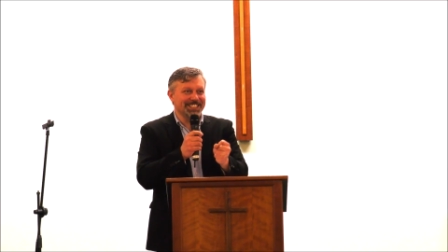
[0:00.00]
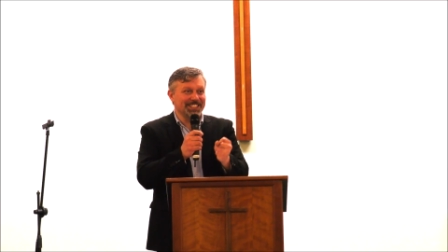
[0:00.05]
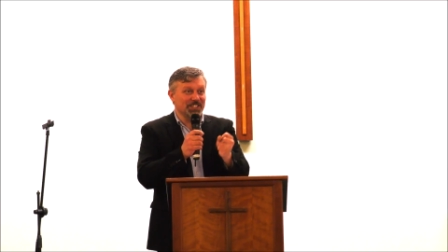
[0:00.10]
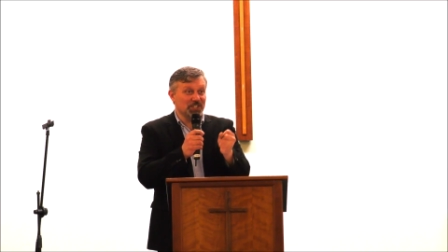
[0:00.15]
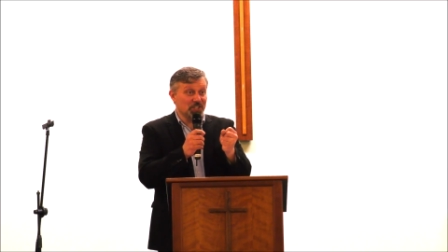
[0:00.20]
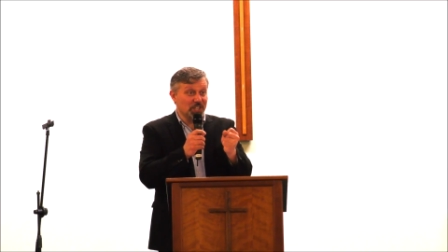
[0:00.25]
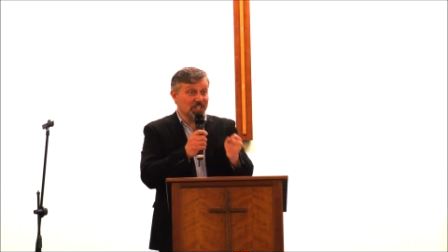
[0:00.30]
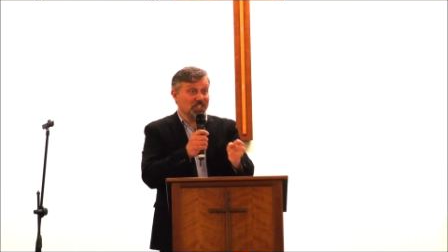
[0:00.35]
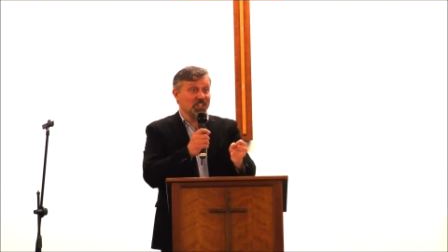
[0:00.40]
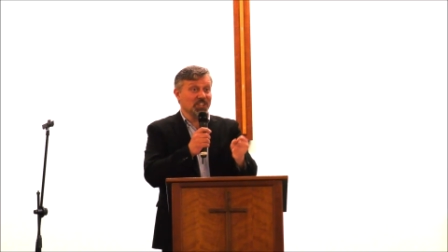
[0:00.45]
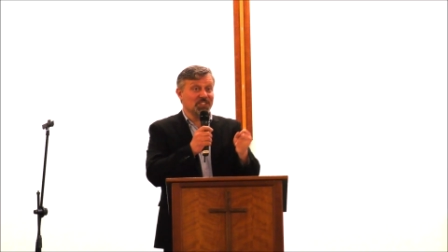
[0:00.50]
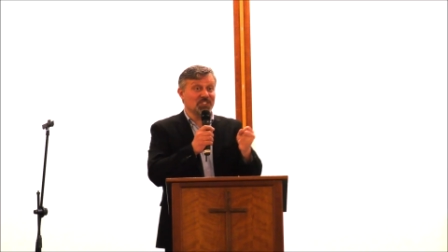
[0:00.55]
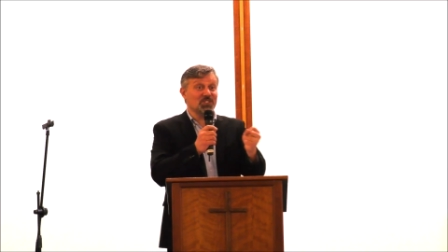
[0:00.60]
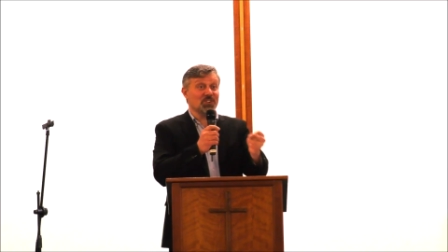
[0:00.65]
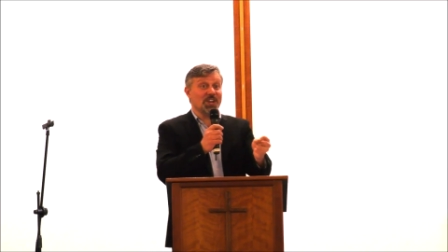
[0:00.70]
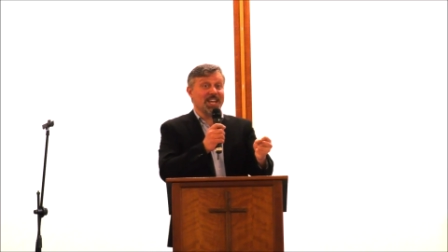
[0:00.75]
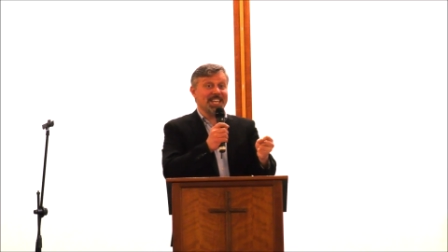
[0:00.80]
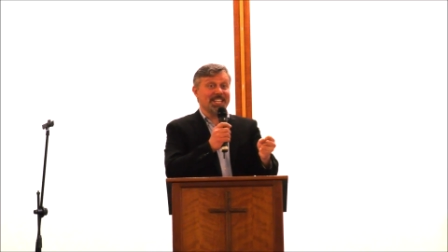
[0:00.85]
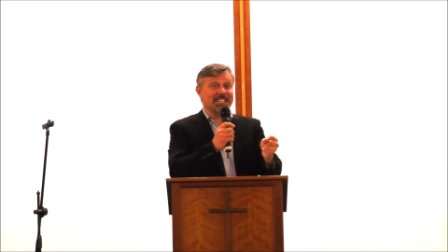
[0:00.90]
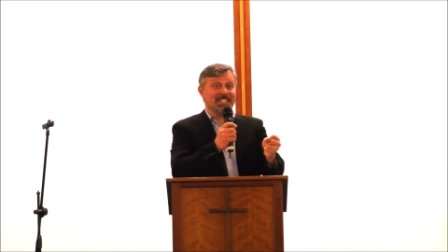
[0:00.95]
such a
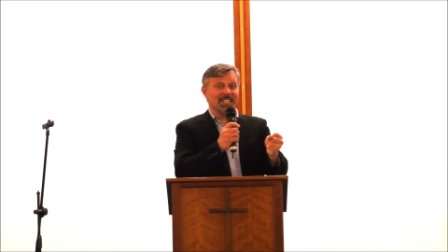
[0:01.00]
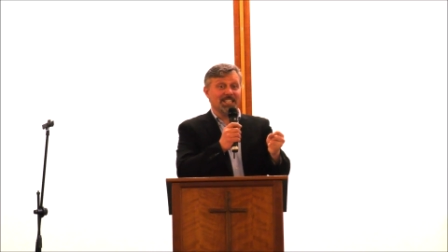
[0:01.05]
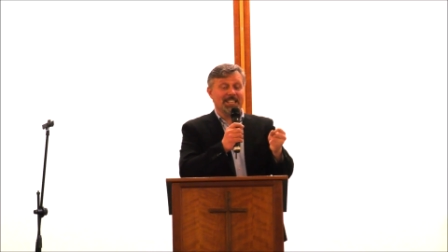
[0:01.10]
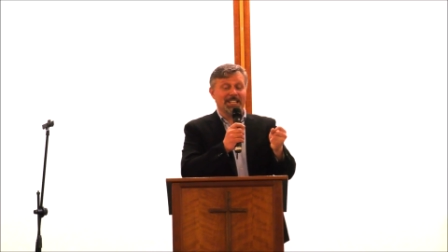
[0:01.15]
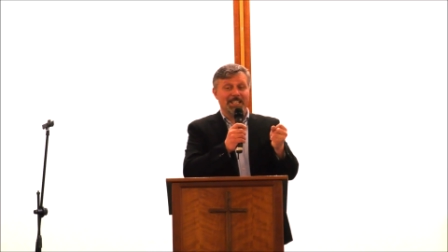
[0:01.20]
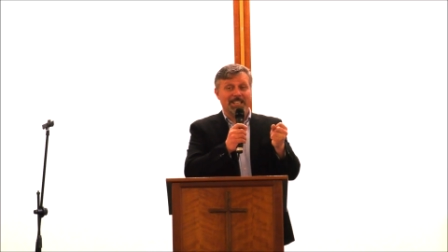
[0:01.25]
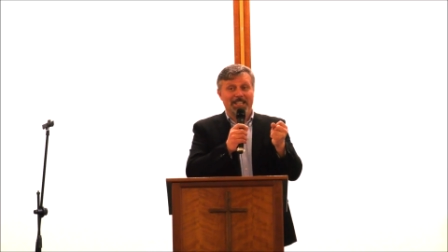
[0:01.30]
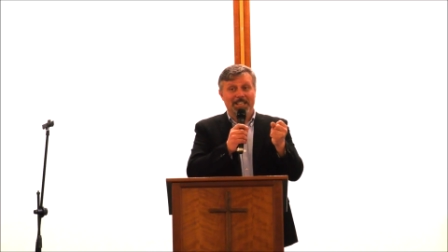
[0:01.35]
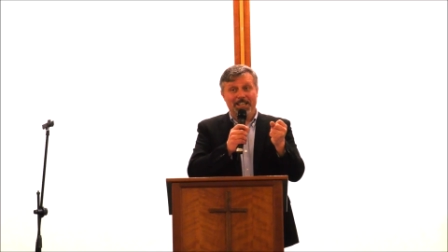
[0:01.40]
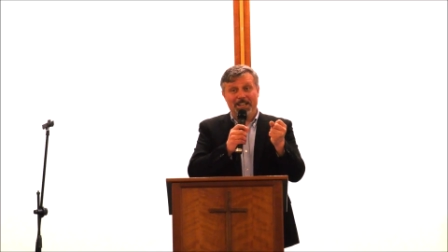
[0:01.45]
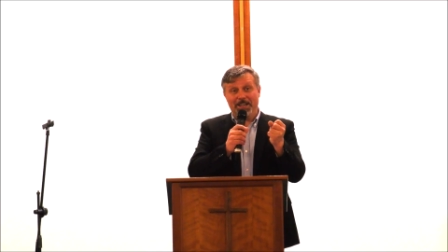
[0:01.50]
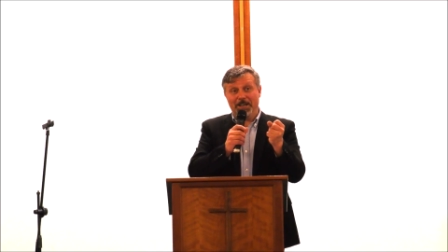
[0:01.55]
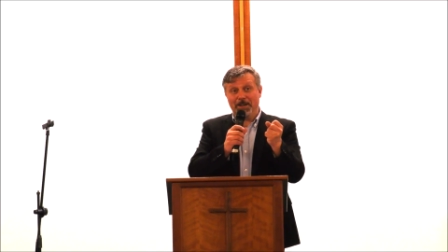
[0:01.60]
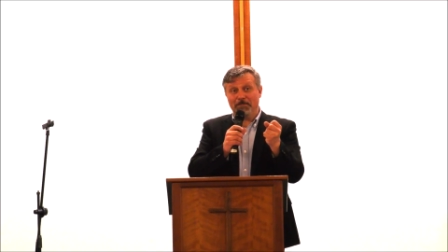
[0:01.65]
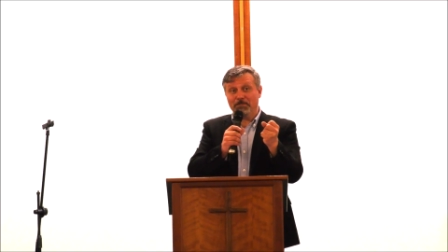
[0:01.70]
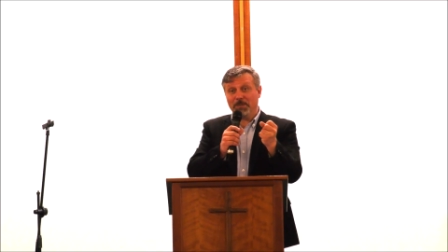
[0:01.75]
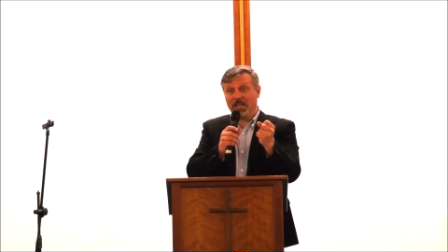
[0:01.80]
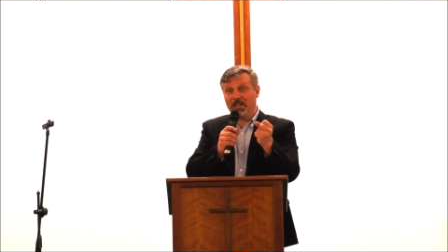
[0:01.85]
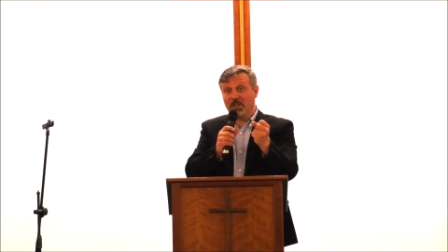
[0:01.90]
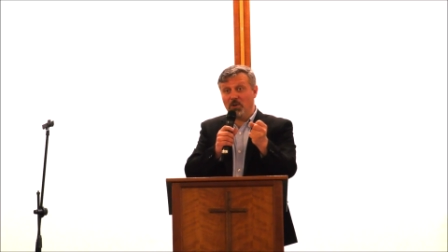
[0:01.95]
great
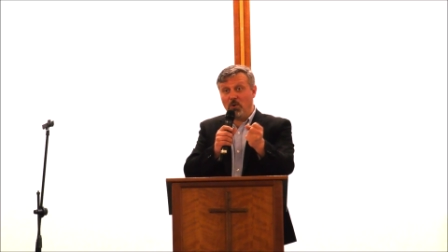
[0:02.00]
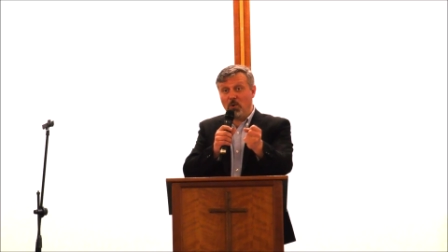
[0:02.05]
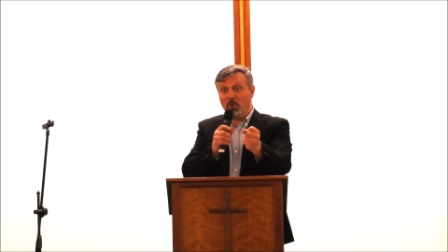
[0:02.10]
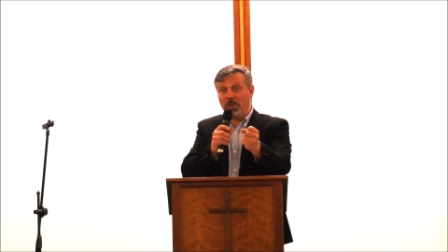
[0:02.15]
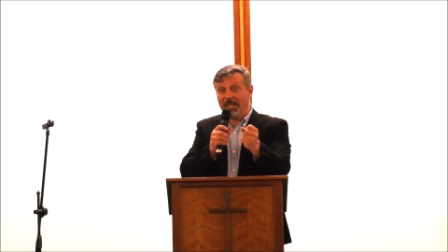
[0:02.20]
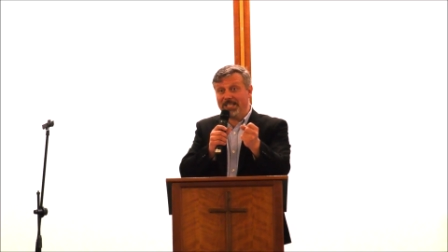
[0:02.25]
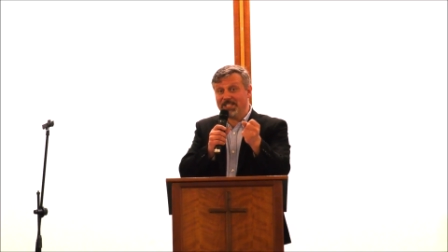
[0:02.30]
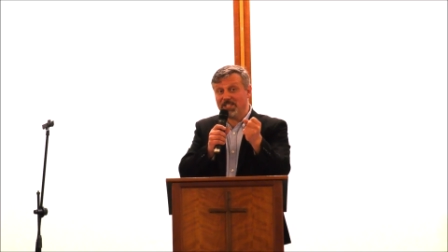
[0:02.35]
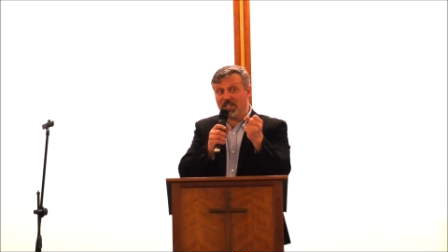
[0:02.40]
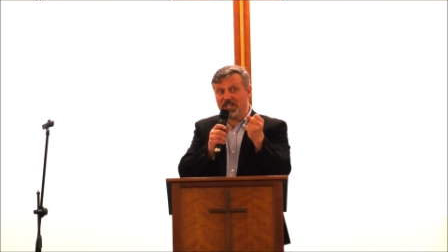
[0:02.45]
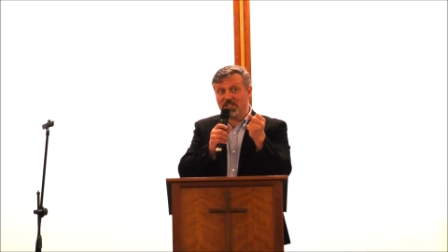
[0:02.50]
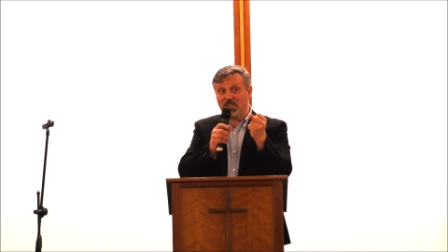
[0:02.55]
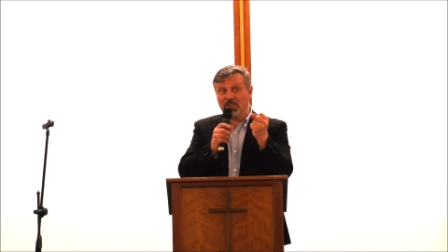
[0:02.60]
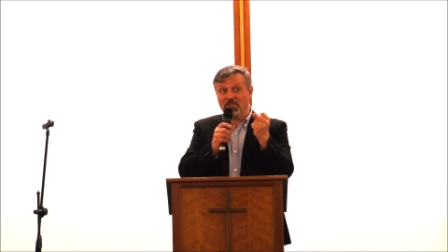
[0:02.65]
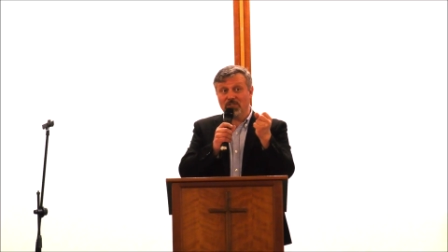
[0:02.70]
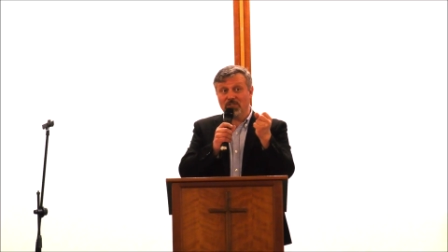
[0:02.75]
um, goal and such a